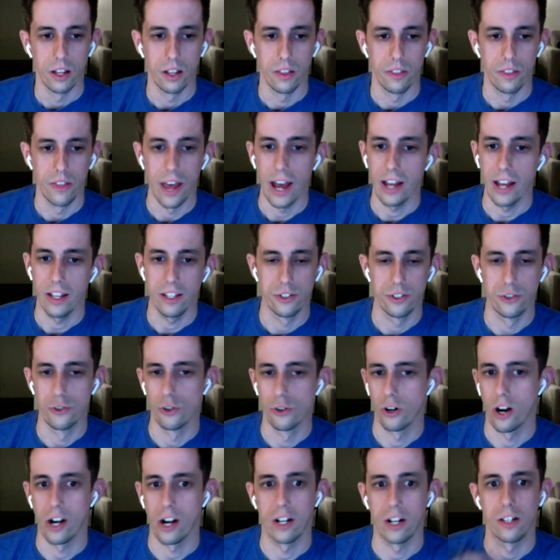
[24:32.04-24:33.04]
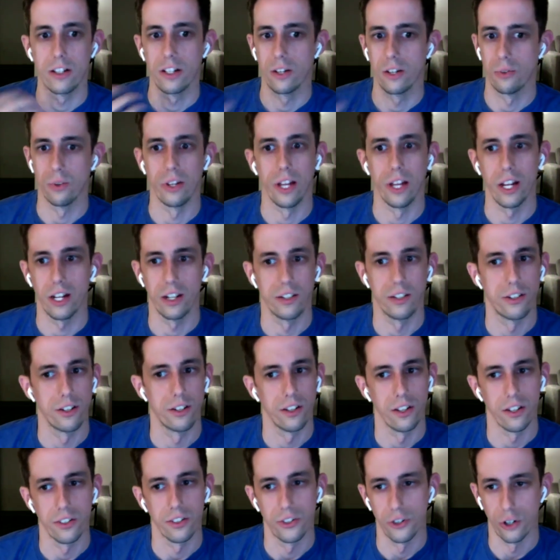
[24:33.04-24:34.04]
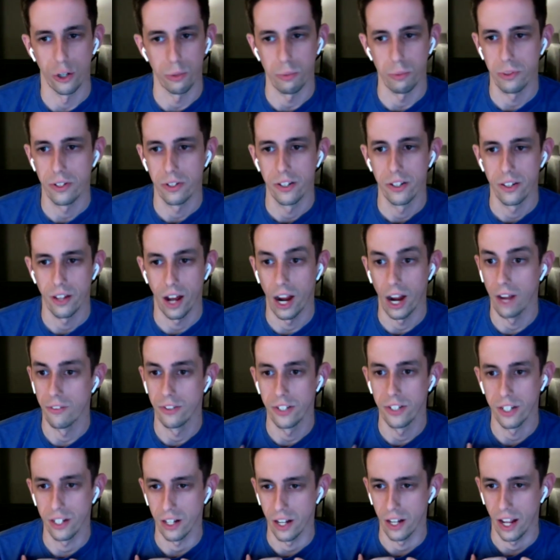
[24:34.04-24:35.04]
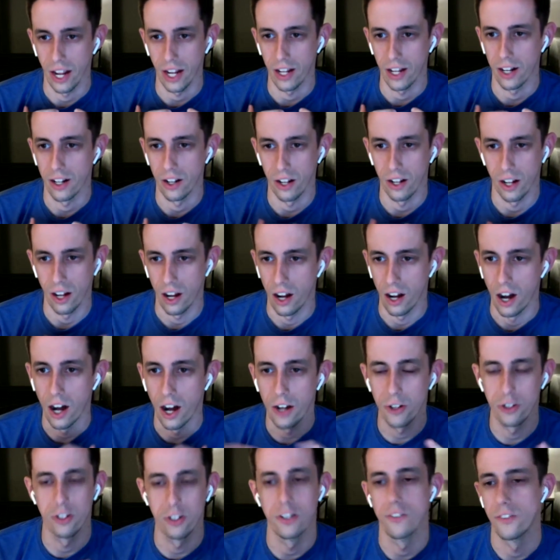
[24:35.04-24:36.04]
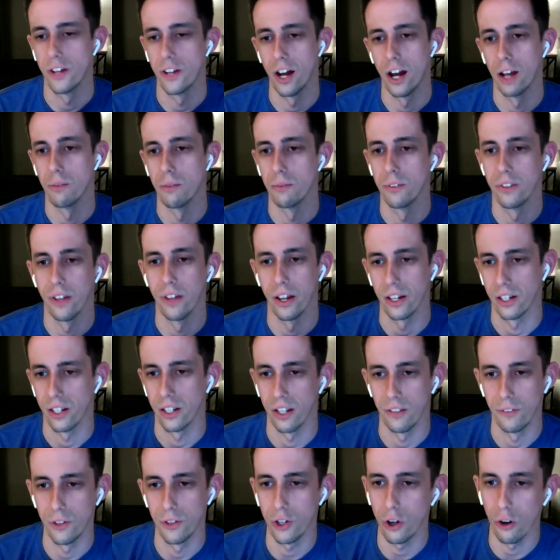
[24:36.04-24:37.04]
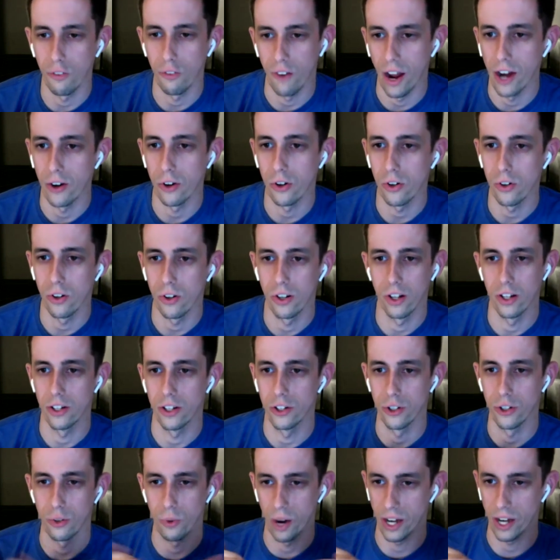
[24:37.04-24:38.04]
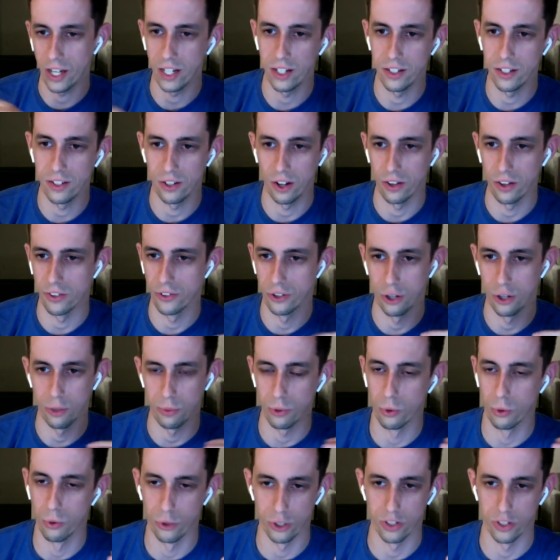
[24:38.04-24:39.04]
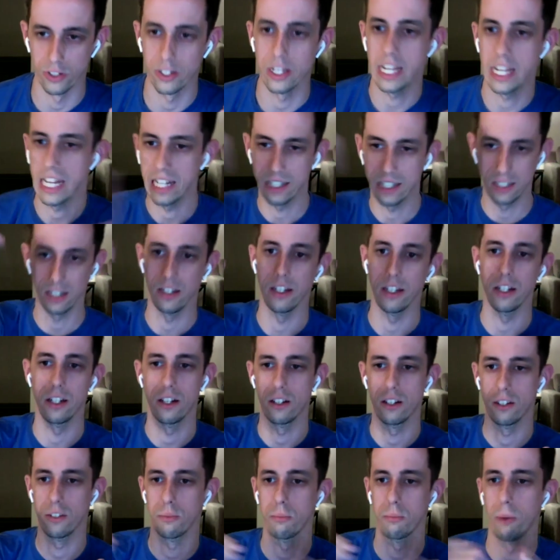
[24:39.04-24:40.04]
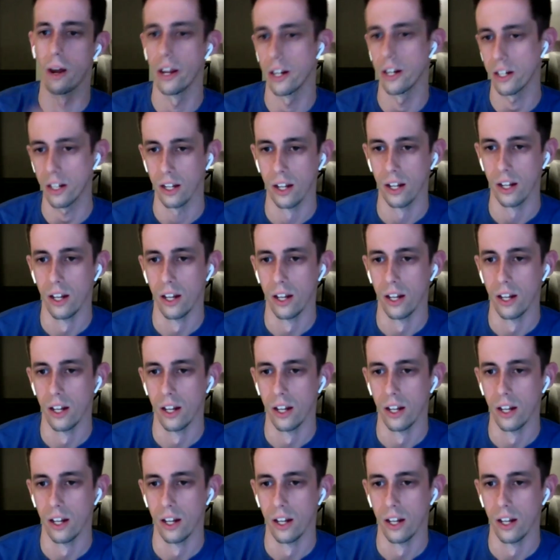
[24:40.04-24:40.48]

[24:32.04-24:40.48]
That is directly related to SERPs. I've seen hundreds of times. Like if you go viral, your rankings on SERPs will just instantly spike.